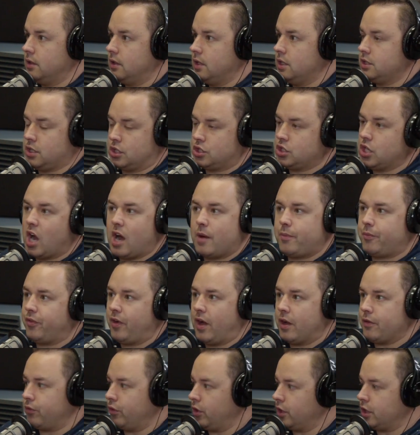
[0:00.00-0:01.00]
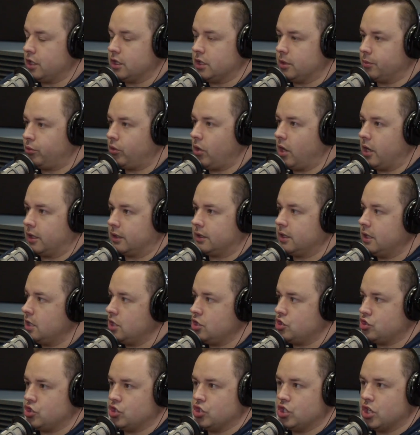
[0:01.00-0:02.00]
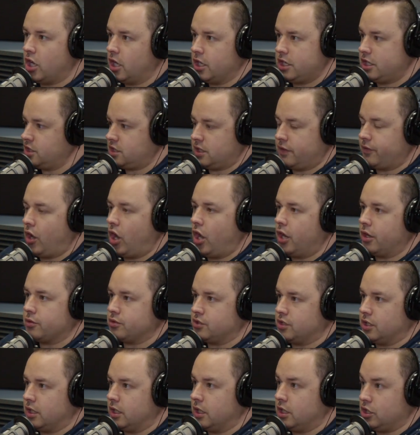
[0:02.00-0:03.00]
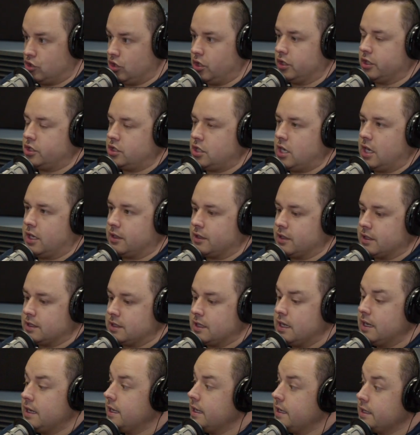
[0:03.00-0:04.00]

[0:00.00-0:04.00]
He's a top 5 rookie in the product. He's not. It doesn't have autos in it, and he's on the checklist.